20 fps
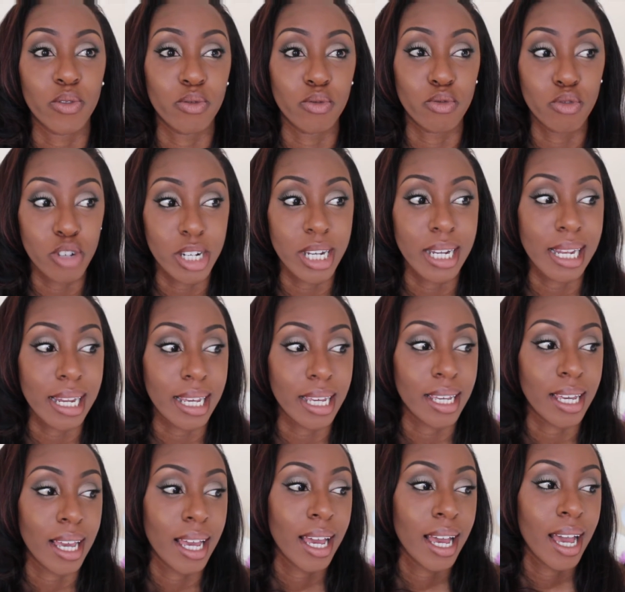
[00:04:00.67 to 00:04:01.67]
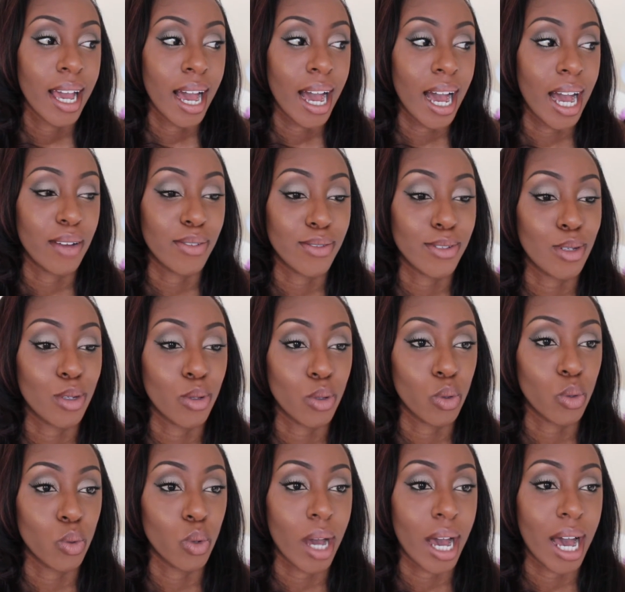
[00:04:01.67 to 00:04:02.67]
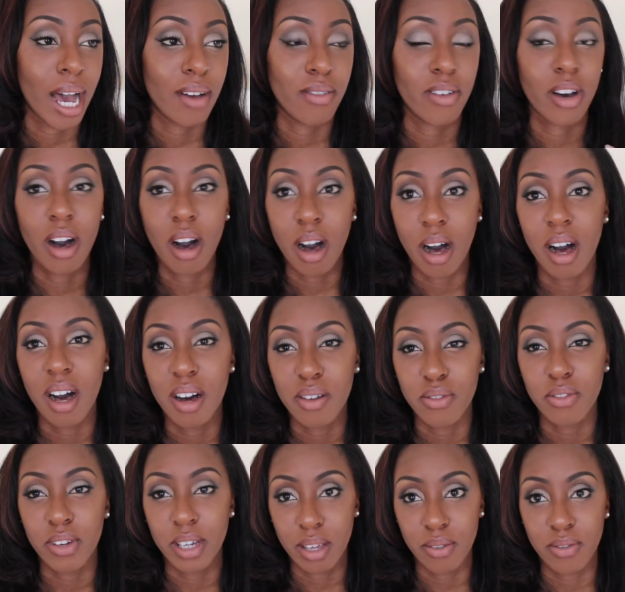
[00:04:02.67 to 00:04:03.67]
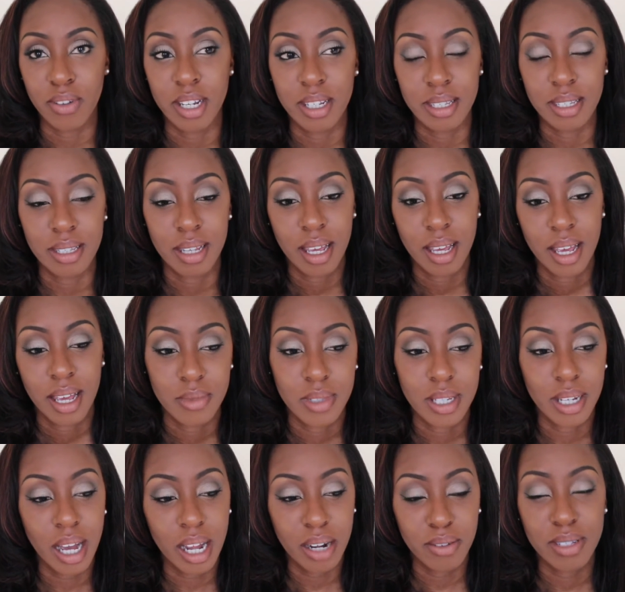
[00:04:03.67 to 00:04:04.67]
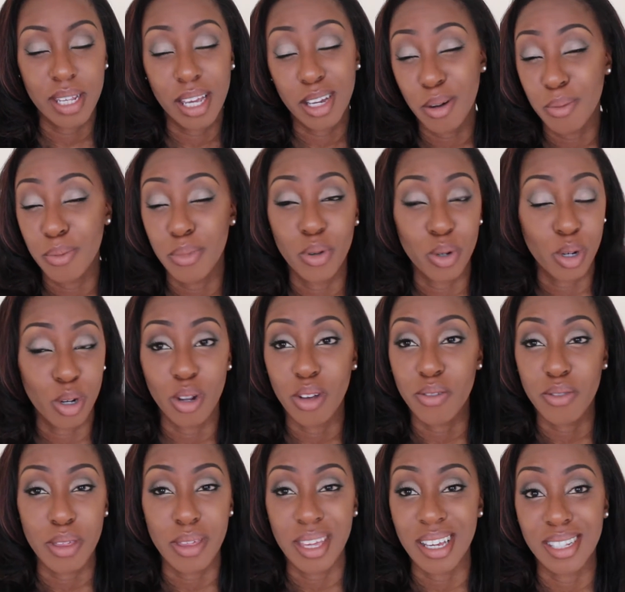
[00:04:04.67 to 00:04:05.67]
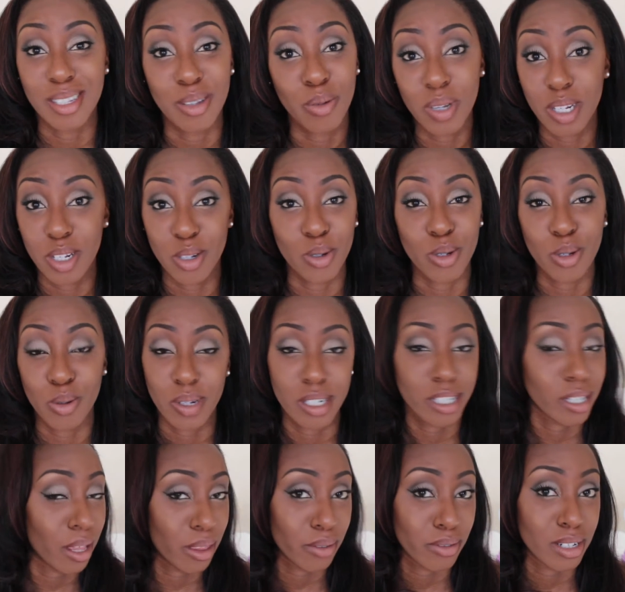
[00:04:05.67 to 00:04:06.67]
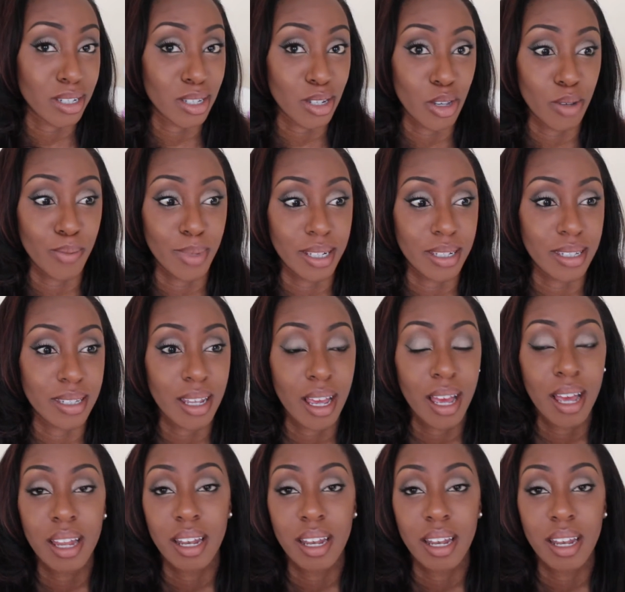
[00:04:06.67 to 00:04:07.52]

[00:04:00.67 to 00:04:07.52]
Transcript: really have to have a heart of forgiveness to kind of take on board a lot of the things that we do to each other as humans.